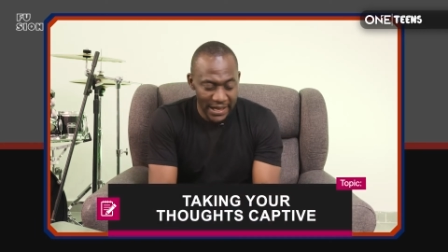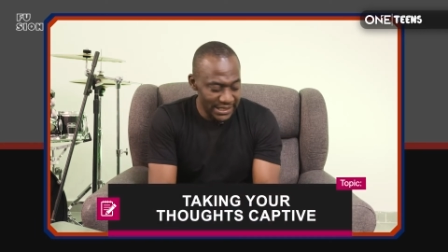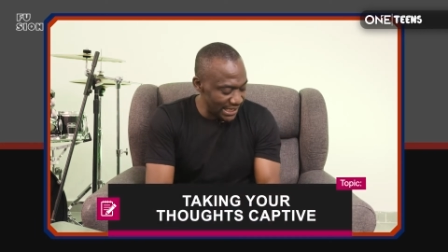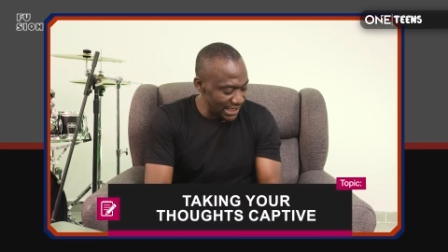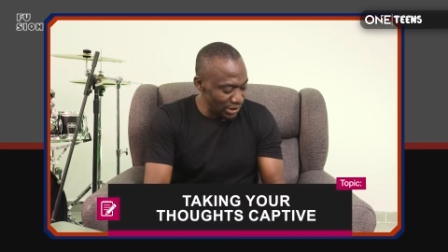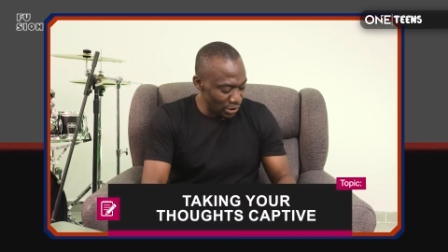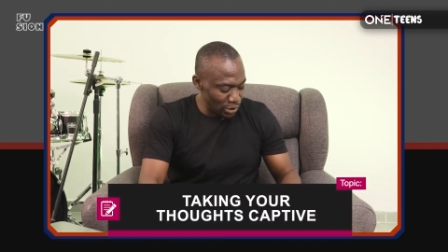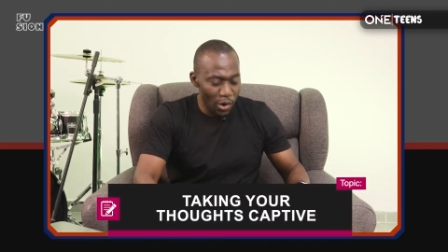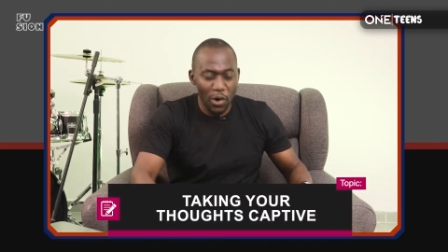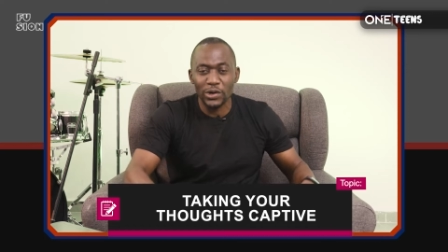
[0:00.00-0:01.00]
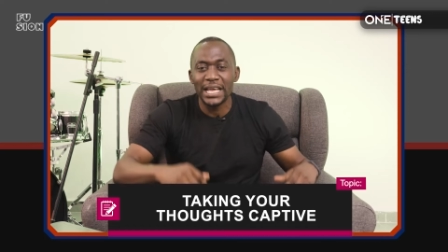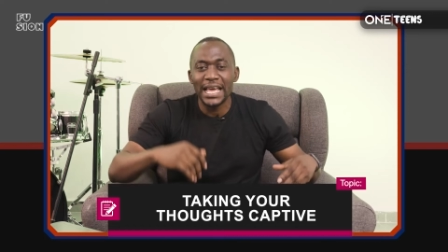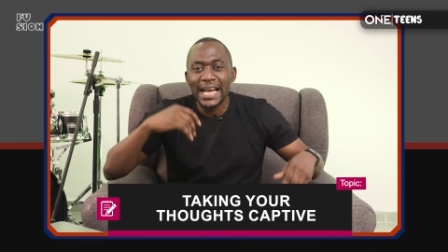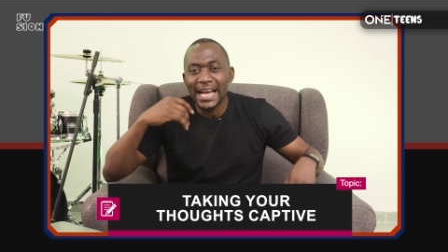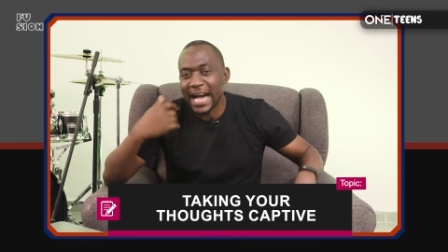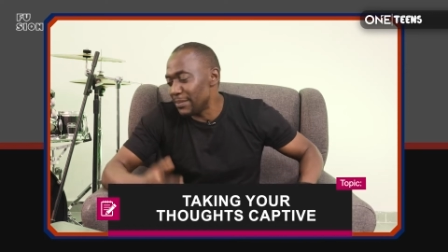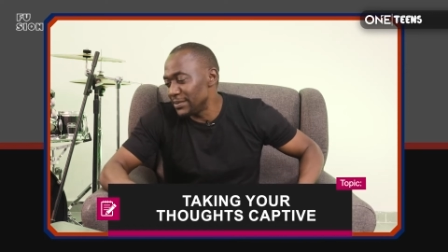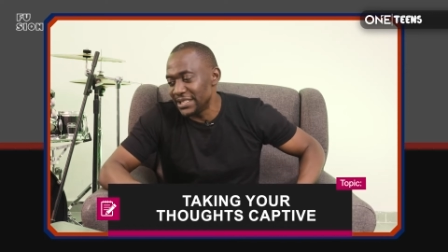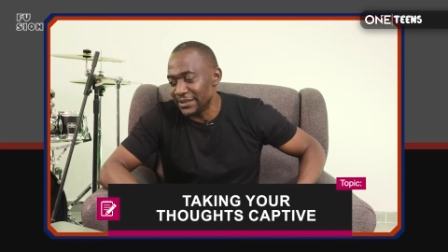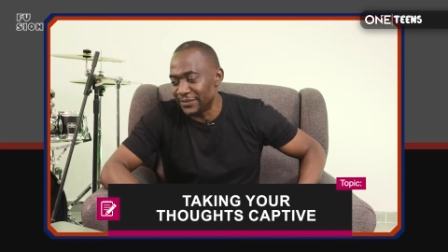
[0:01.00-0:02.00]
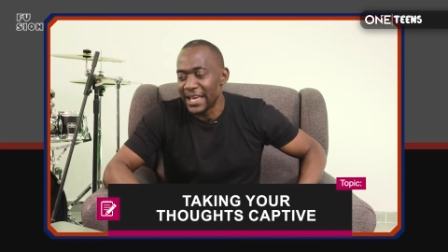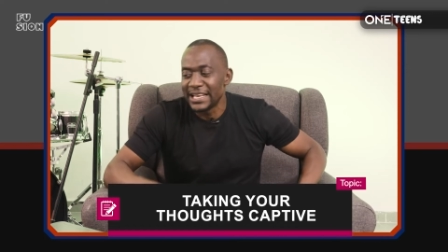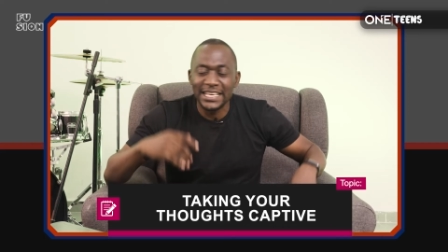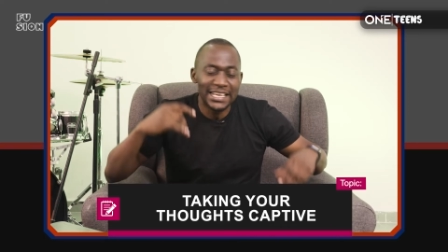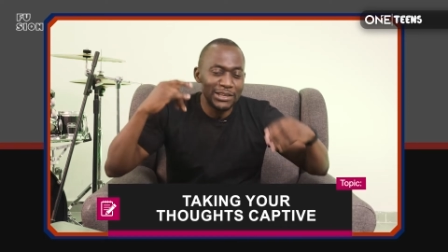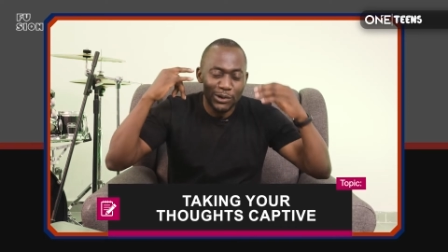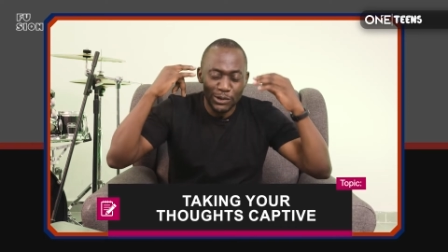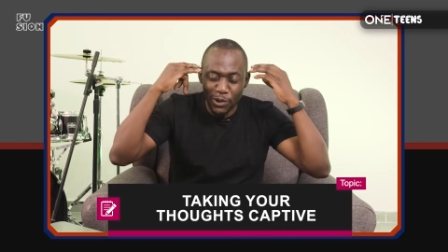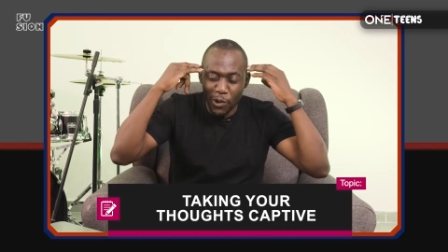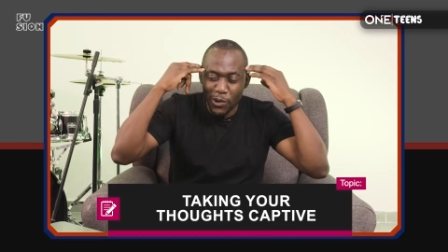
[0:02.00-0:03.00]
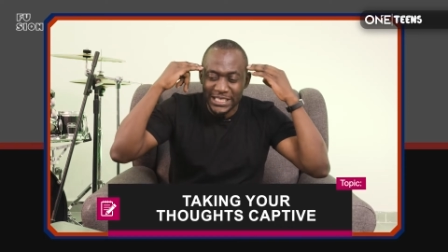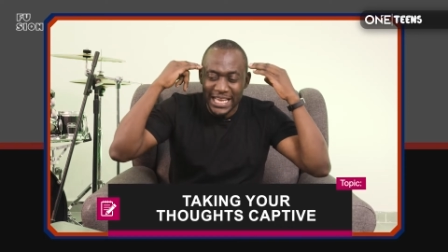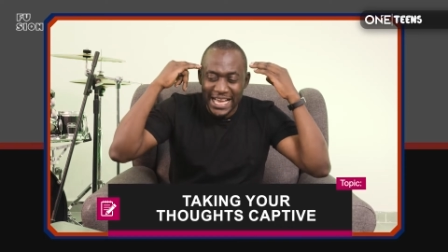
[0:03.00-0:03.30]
Taking your thought captive. Taking your thoughts